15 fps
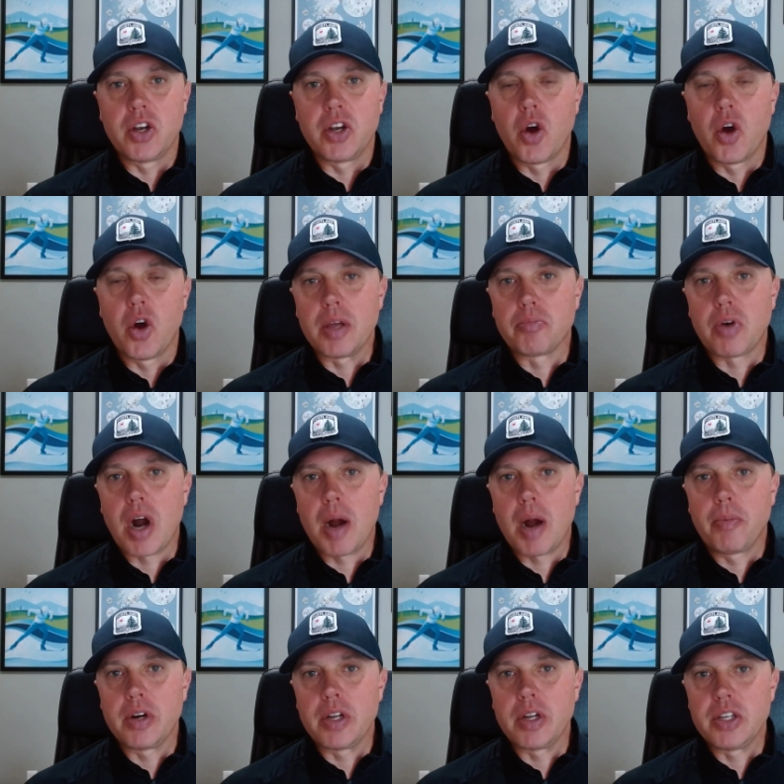and owning
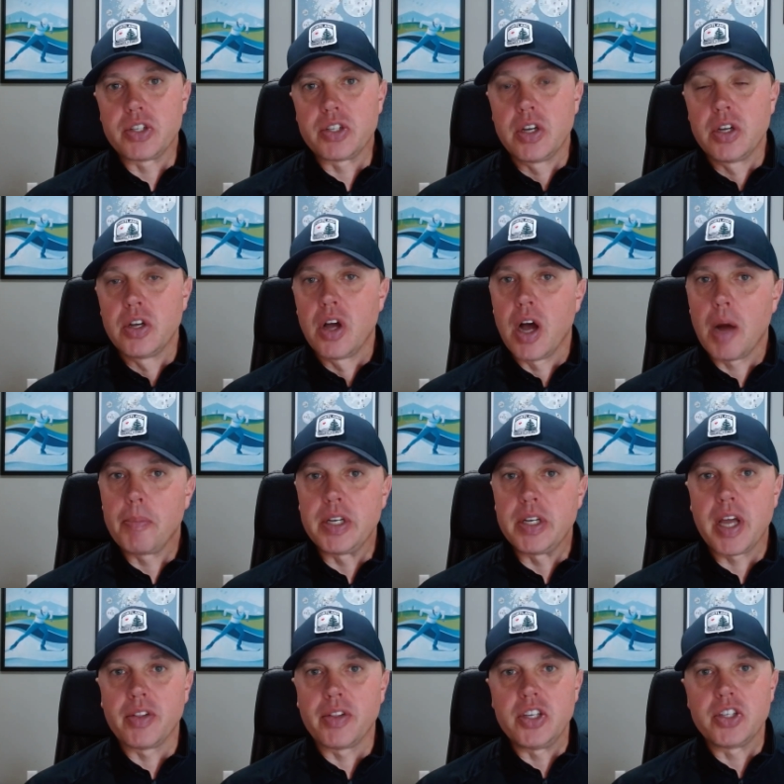properties up and
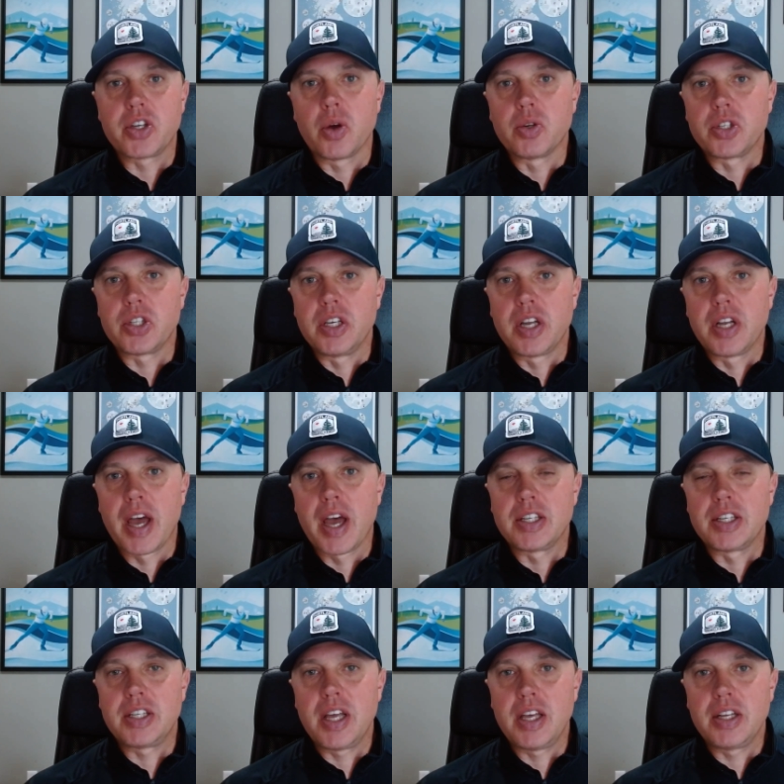down the East Coast of the
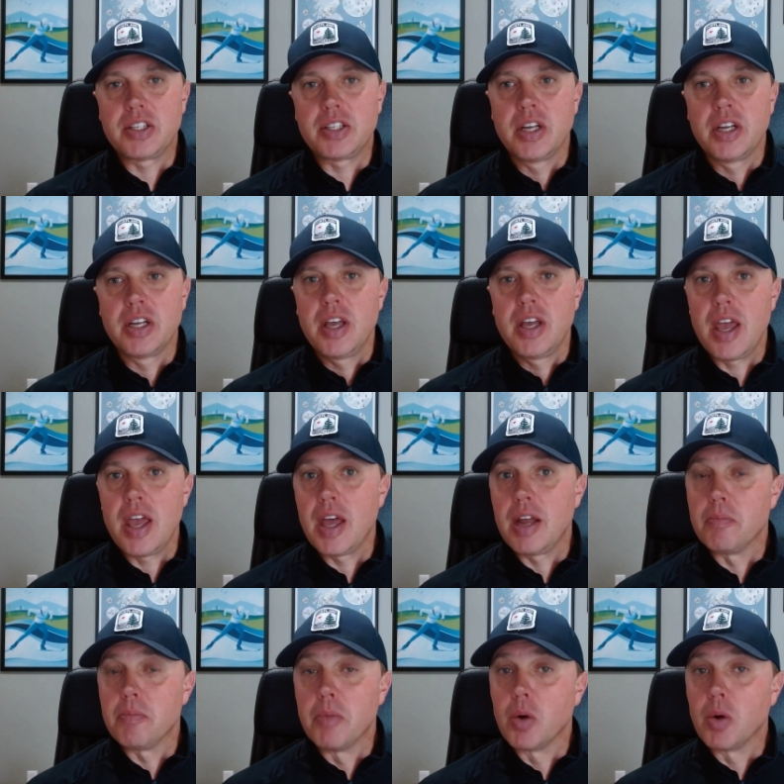United States,
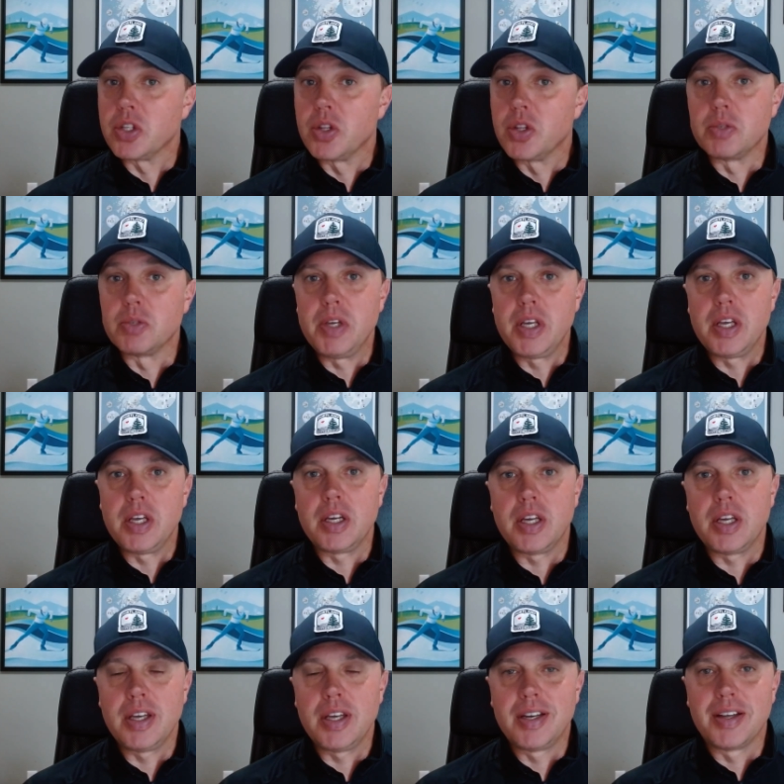and most of those
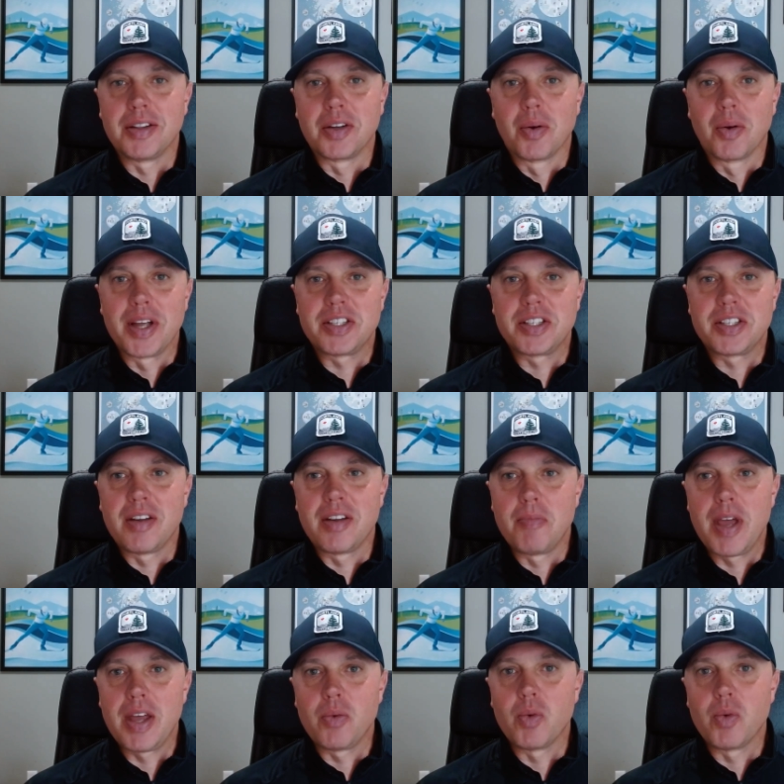being in the great state of
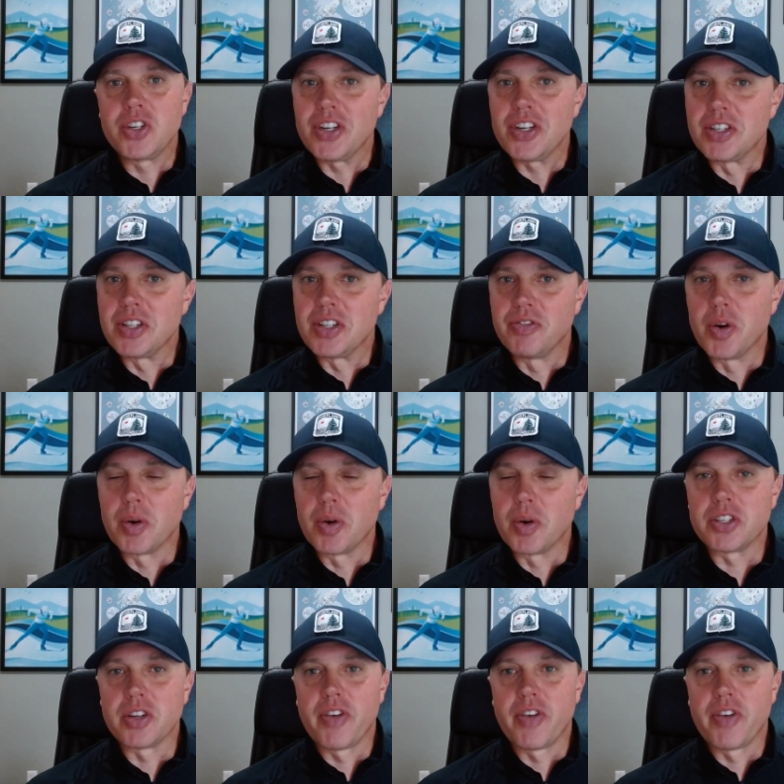Maine, which is the
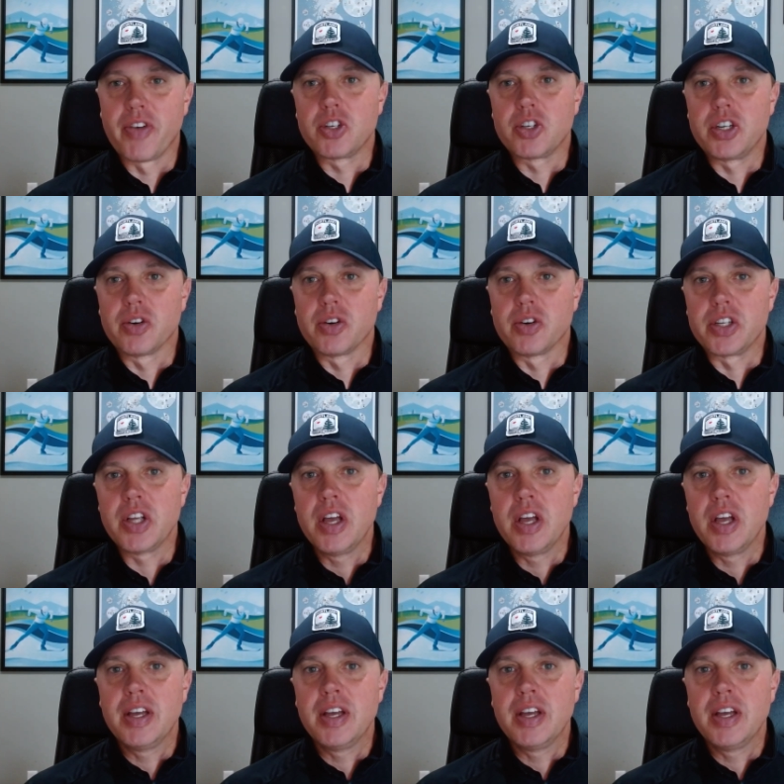focus of our series.